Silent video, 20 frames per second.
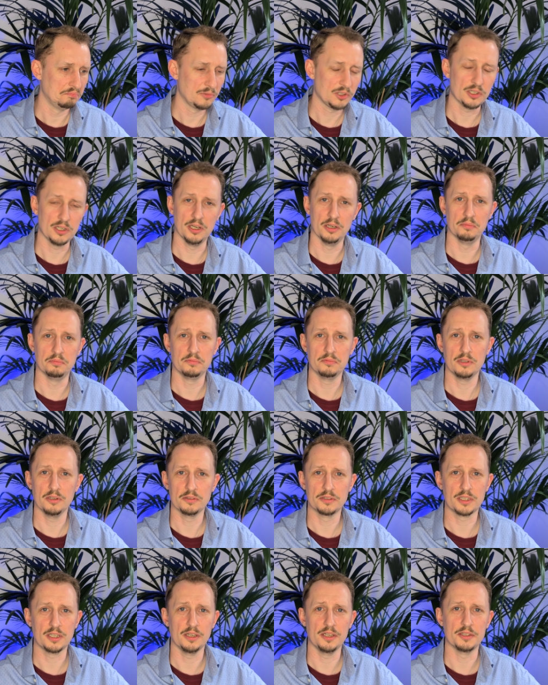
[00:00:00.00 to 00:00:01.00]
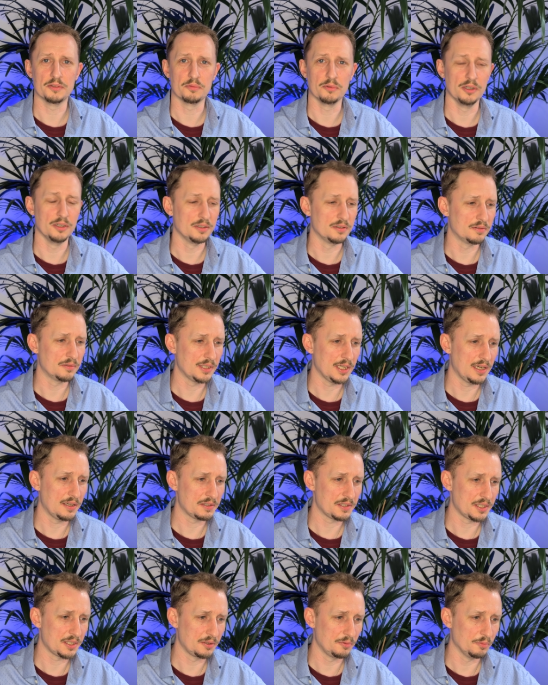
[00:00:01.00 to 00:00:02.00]
So those guys were
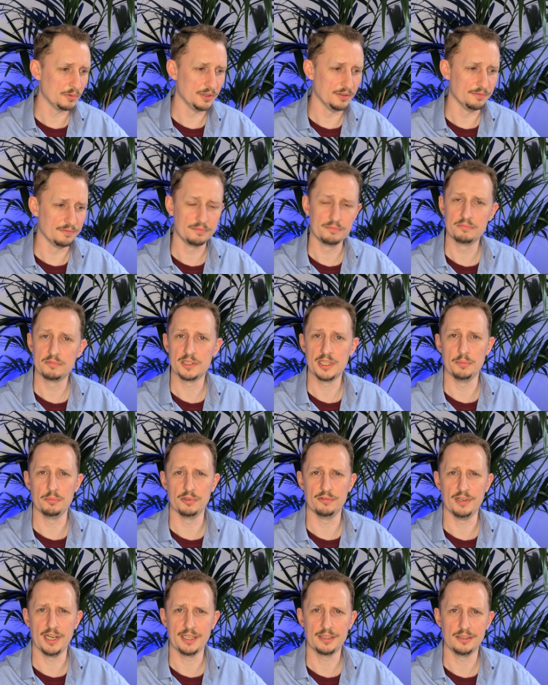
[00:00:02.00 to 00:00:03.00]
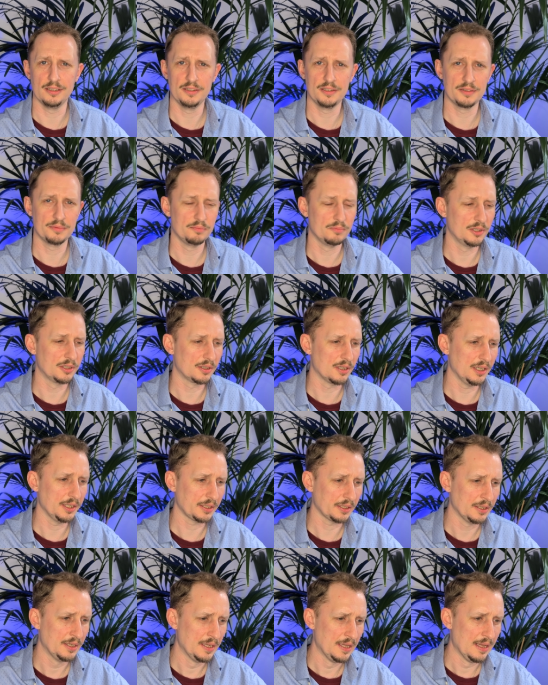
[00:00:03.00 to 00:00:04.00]
dancing with timber rattlers, look
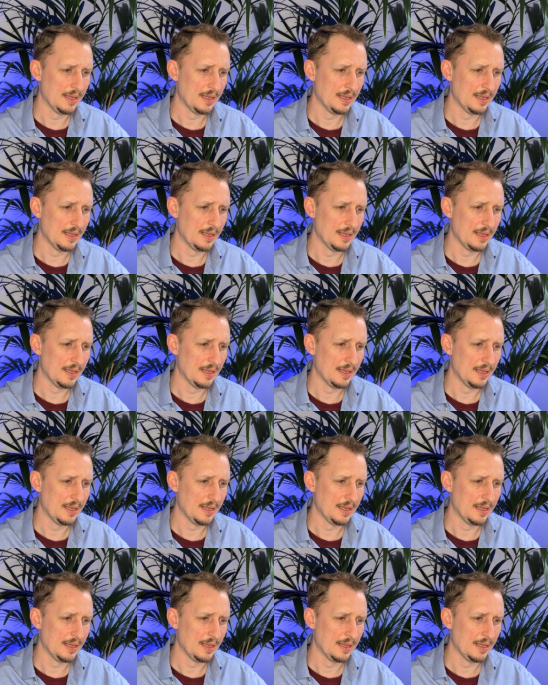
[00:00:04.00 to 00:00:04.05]
like.